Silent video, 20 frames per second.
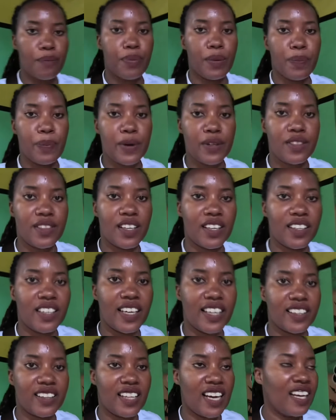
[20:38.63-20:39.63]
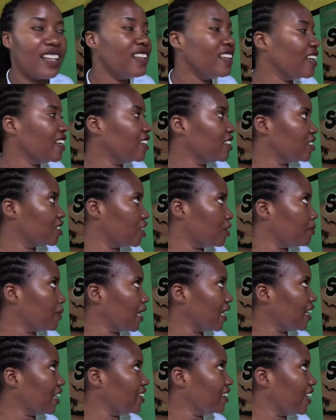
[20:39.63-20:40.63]
people think like that, in
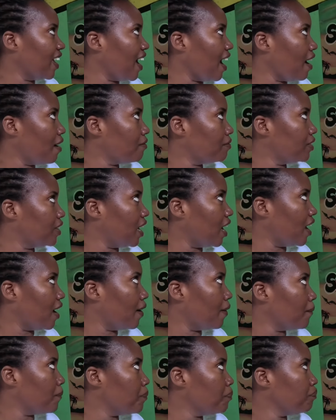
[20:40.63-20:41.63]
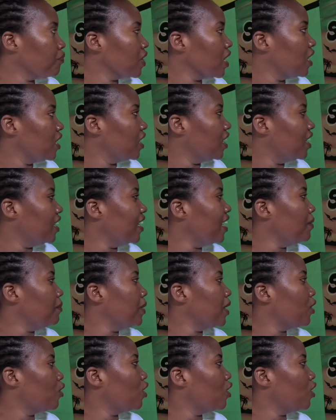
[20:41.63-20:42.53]
Jamaica they have the, they may